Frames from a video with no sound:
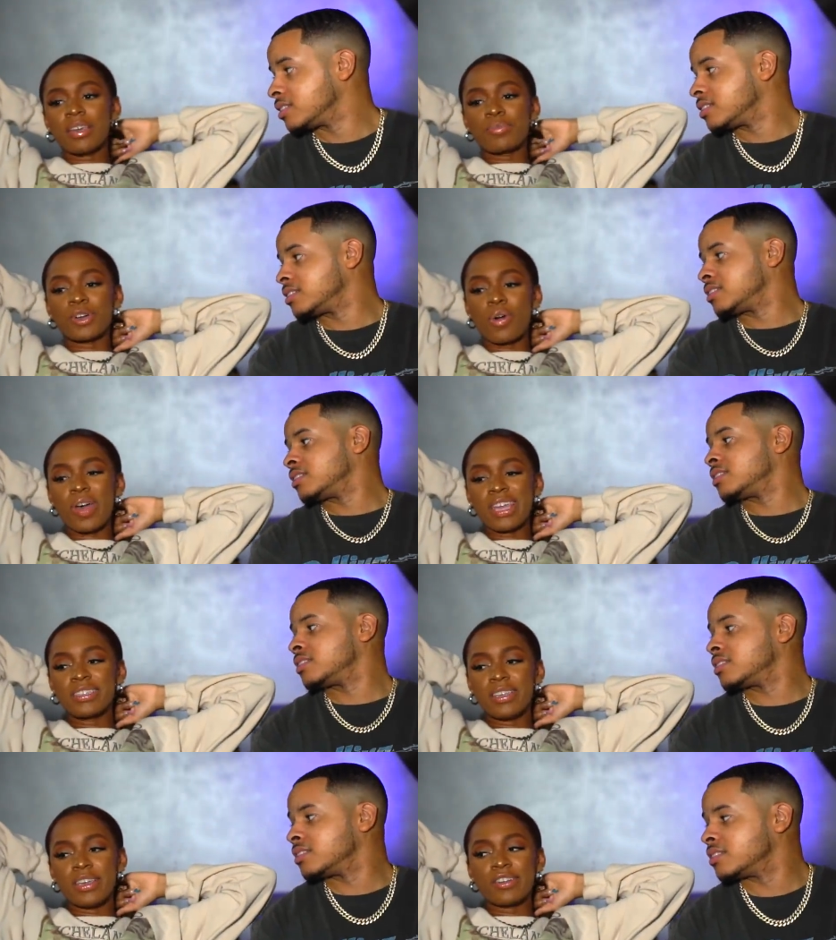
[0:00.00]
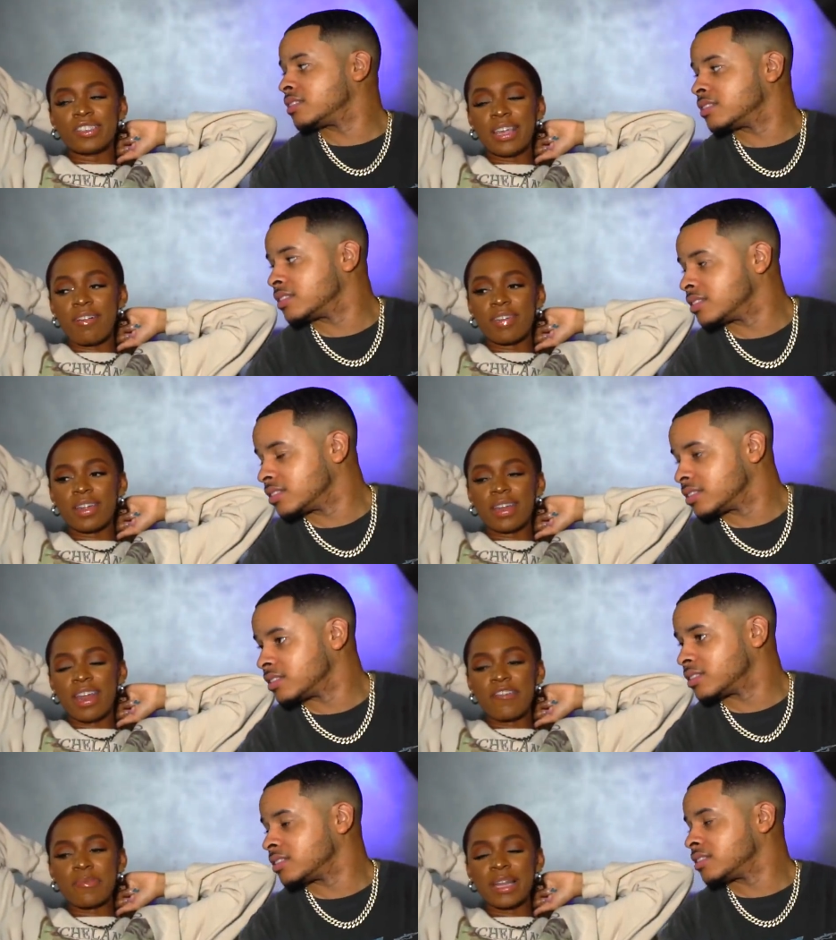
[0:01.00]
Speaker 1: eh, we're going into year seven,
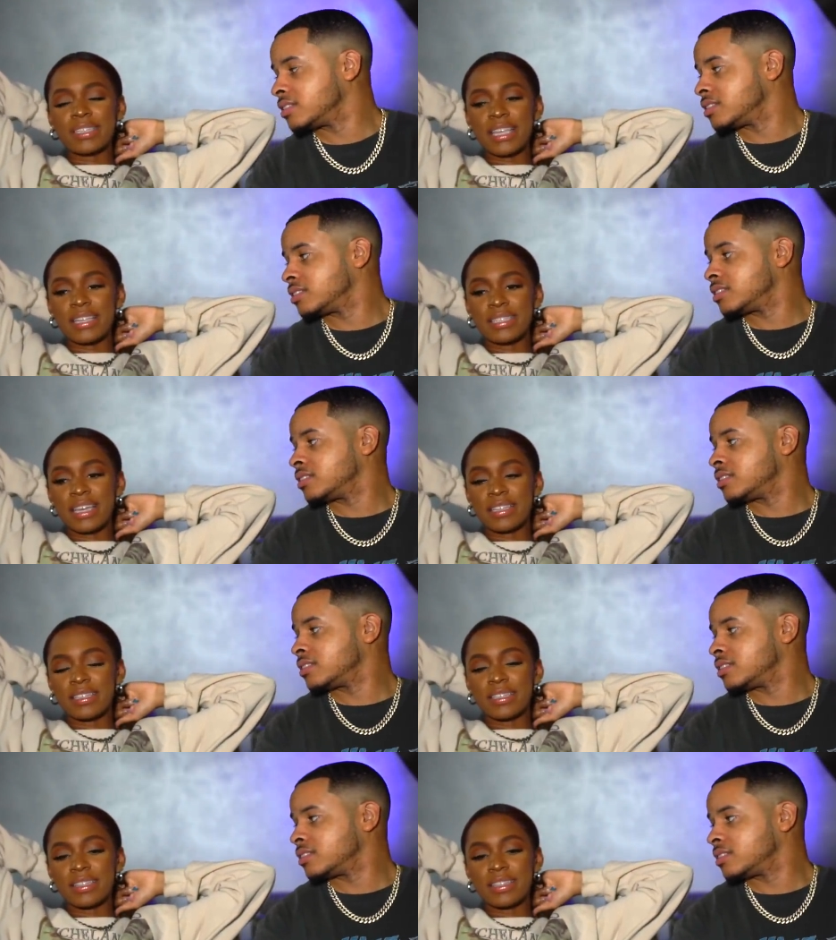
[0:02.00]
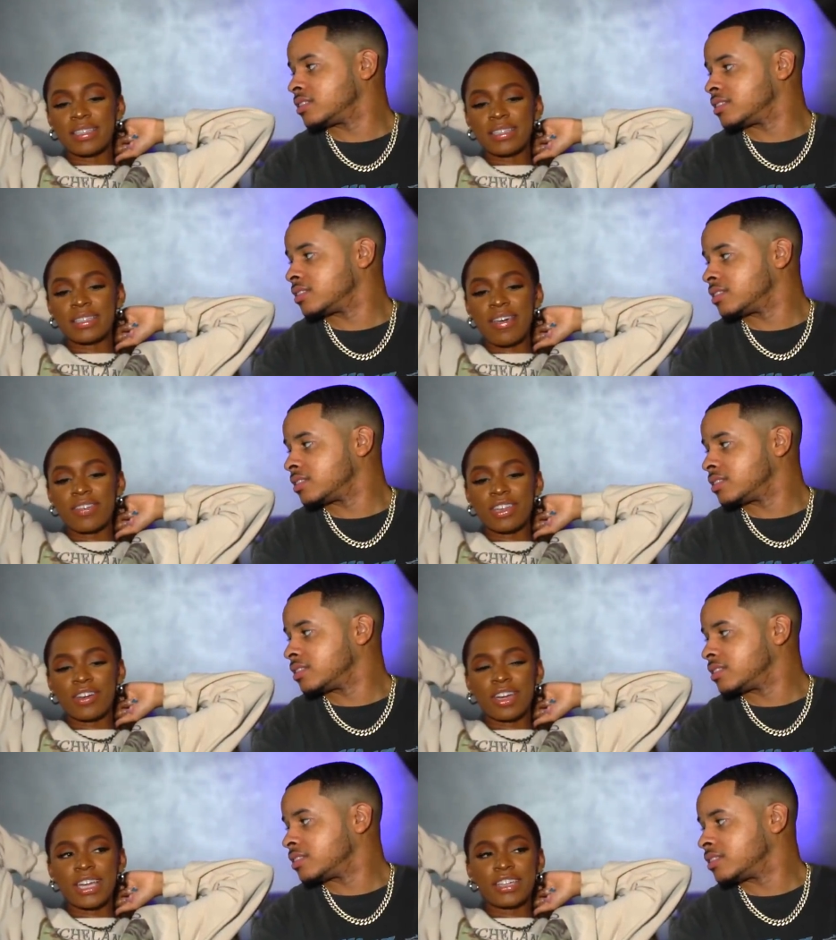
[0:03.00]
and everybody says that the seven
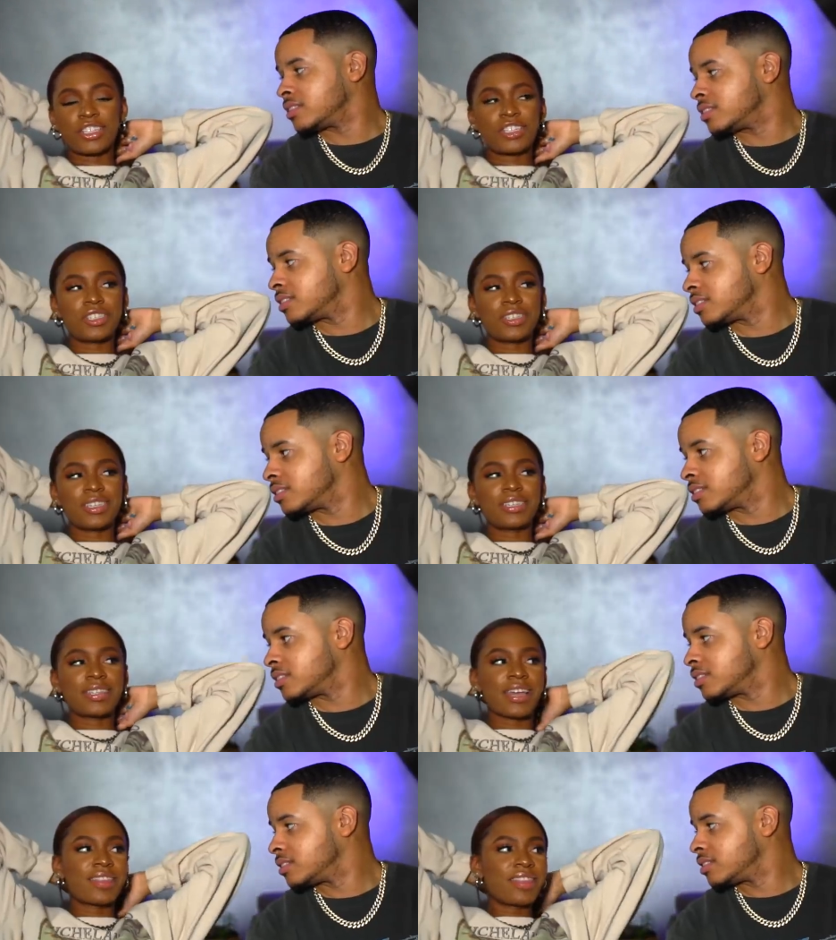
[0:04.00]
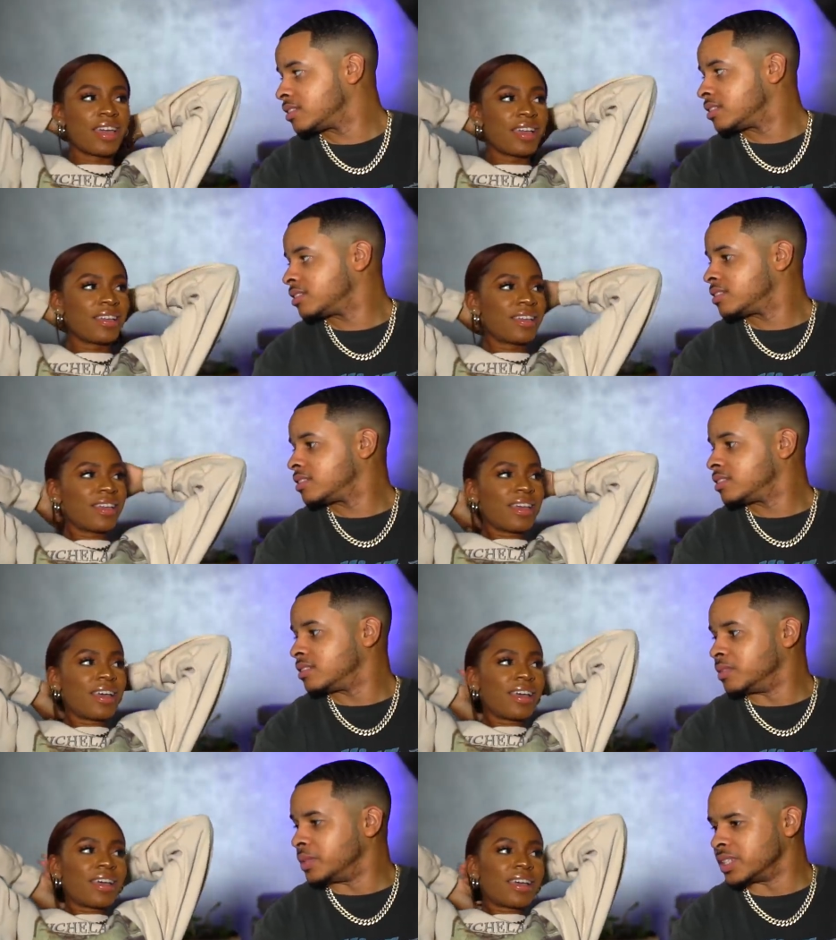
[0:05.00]
year itch is like a thing.
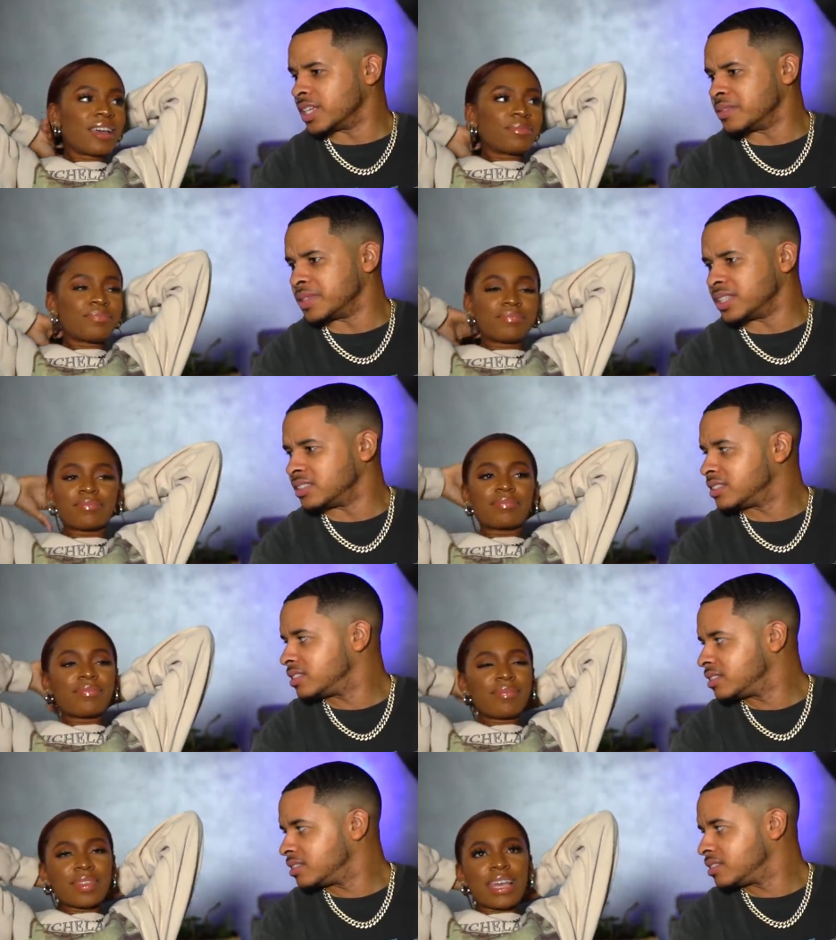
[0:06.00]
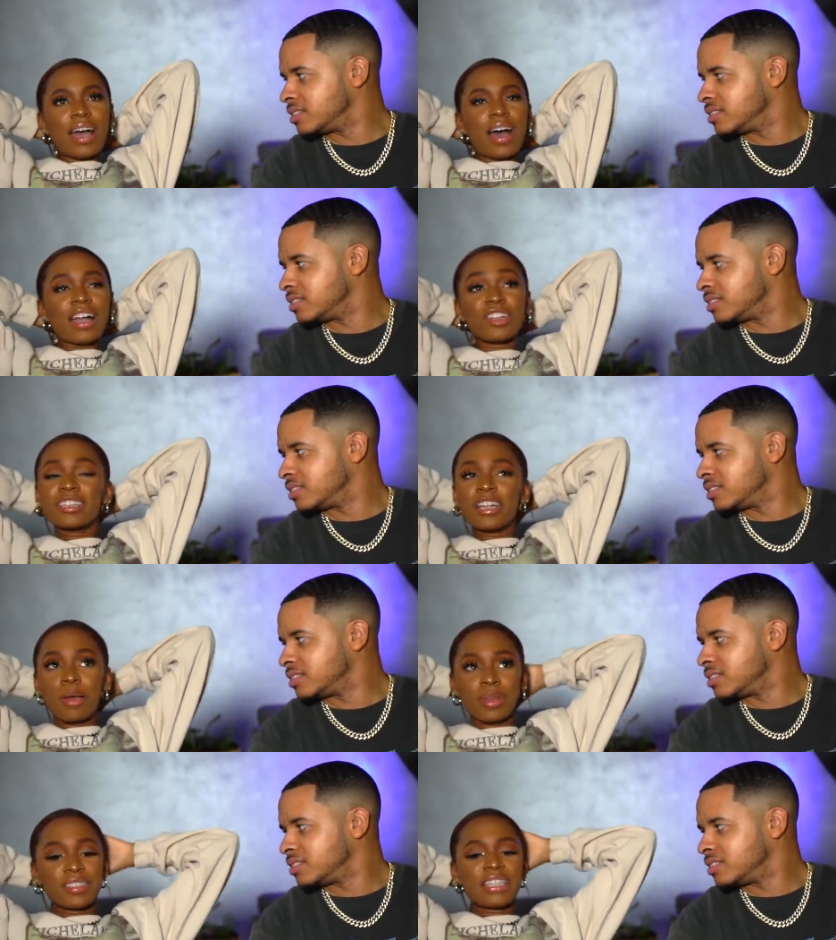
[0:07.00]
Speaker 2: What does that mean?
Speaker 1: I looked it
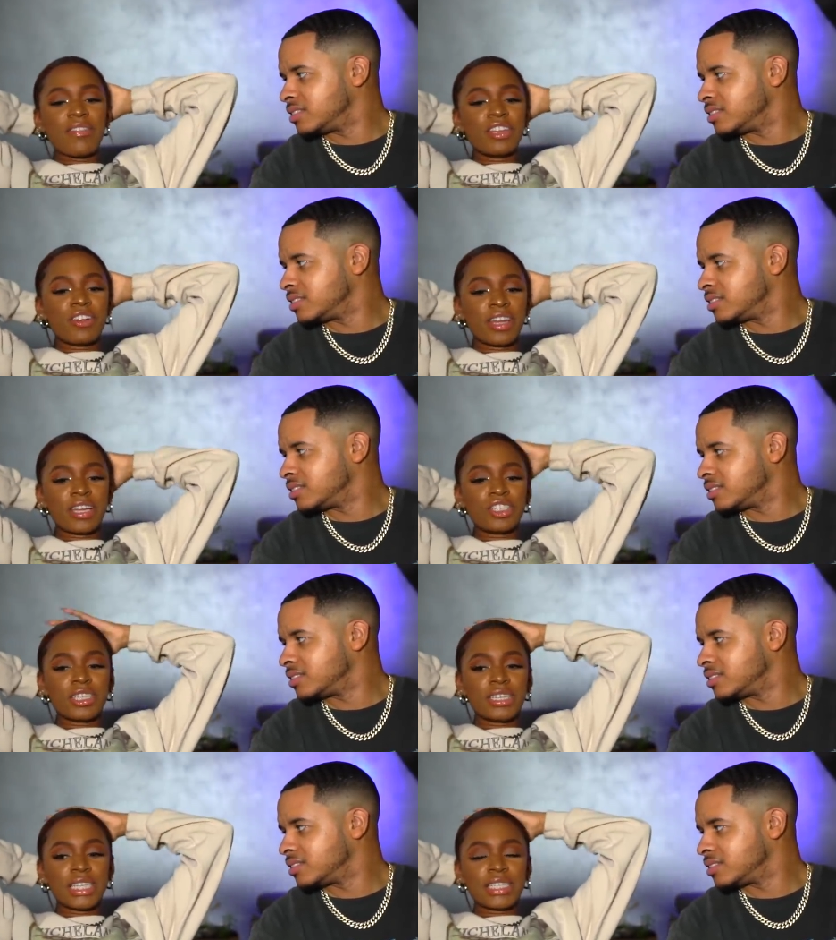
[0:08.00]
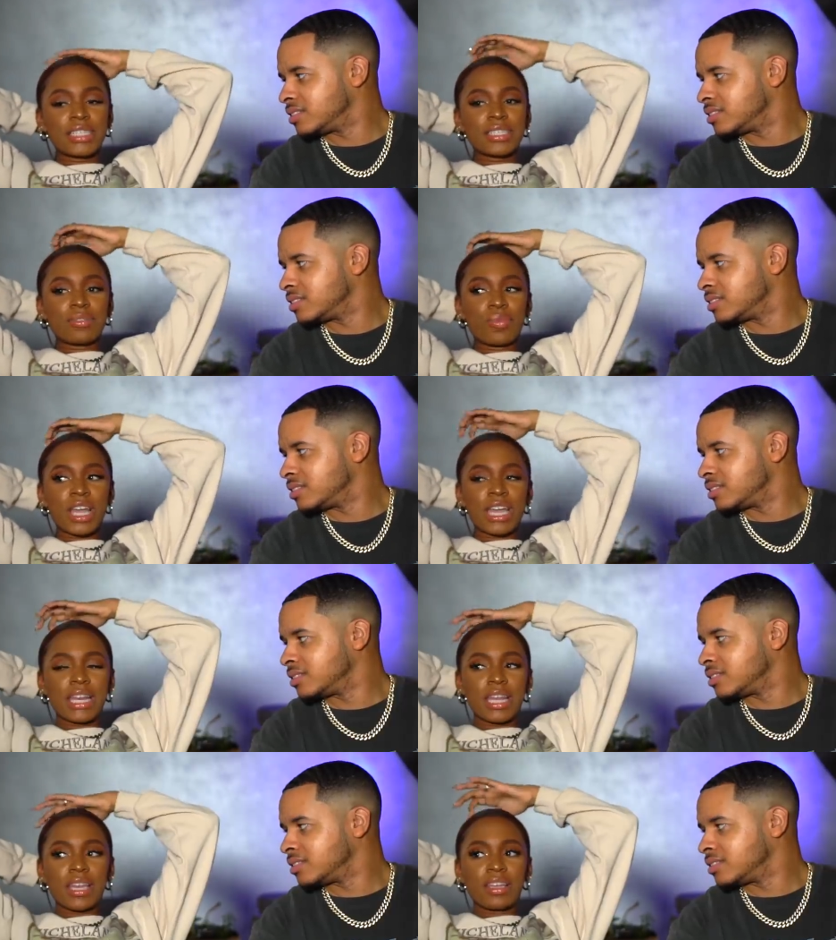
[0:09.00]
up, and the seven year itch is
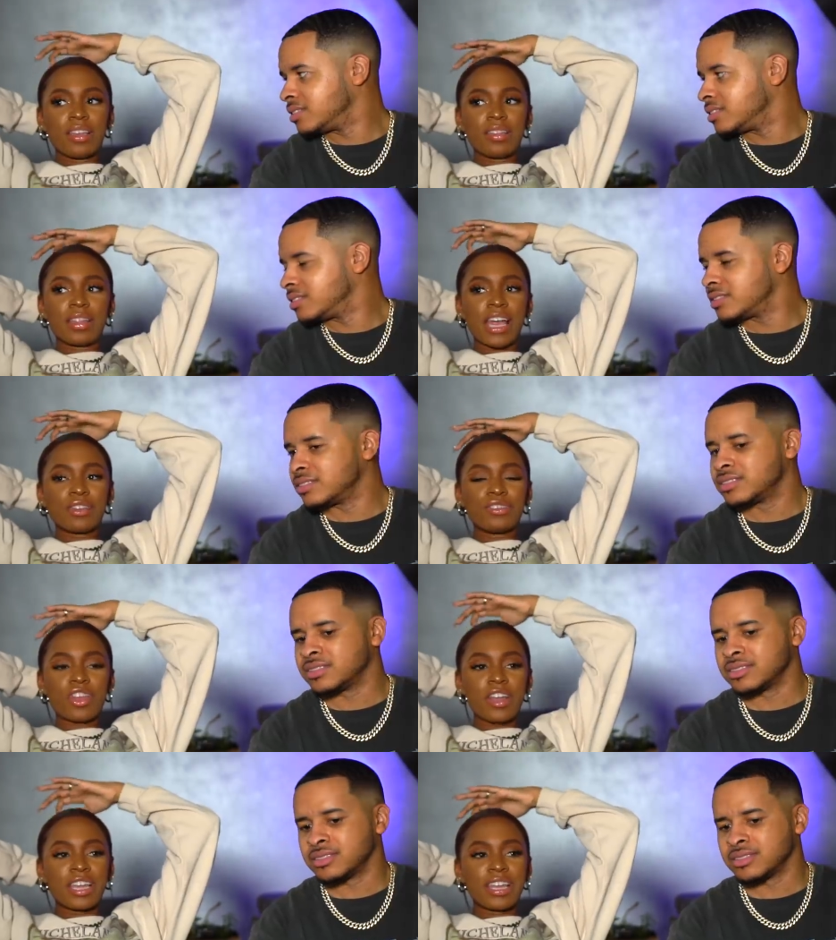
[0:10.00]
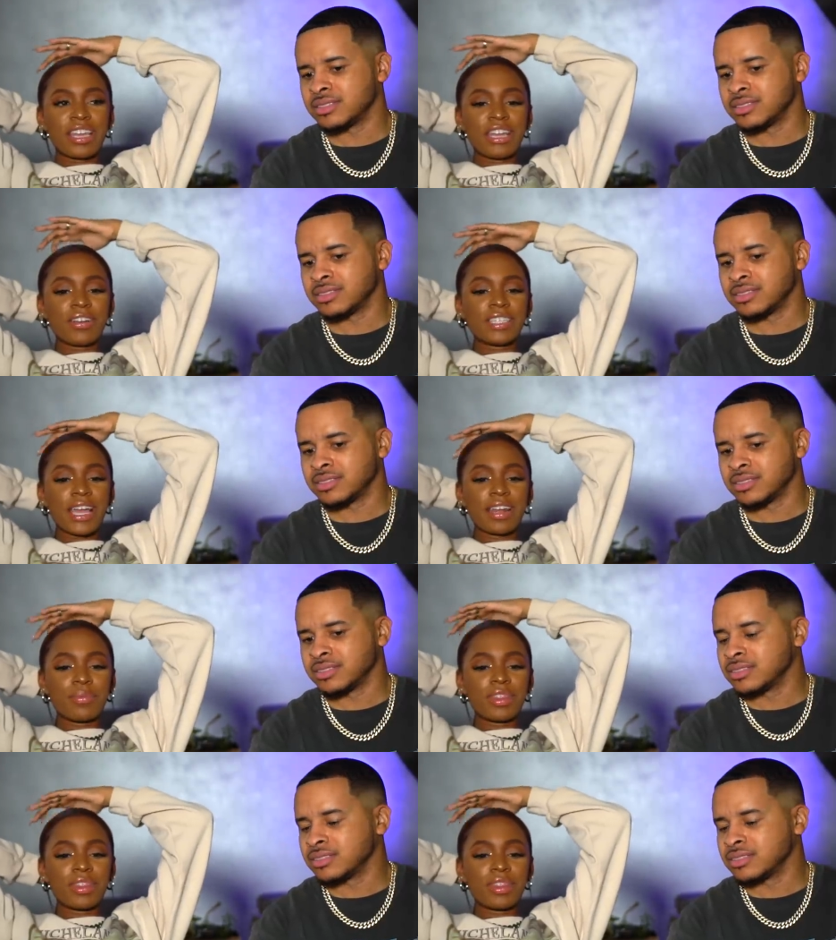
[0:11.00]
when like you start getting irritated